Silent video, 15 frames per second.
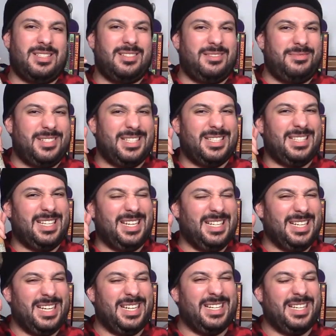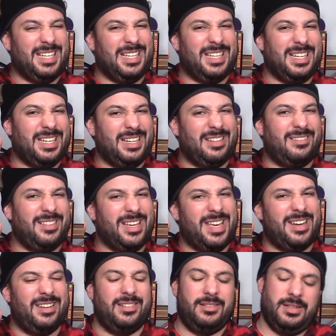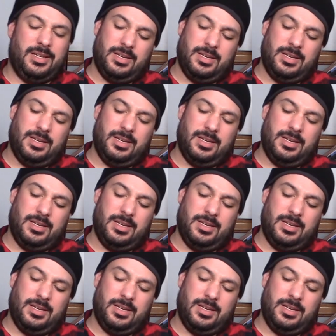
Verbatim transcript: I'm just like, I don't get it.